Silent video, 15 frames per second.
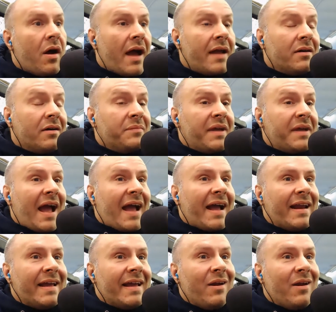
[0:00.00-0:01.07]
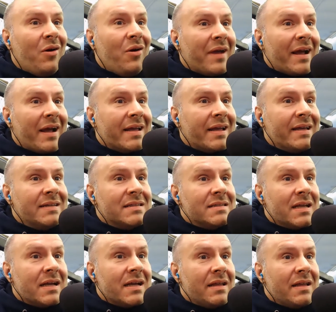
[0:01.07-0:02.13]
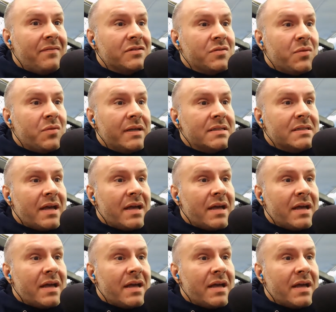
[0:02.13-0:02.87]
know. I mean, I gotta get home. I got kids. It's like 11:27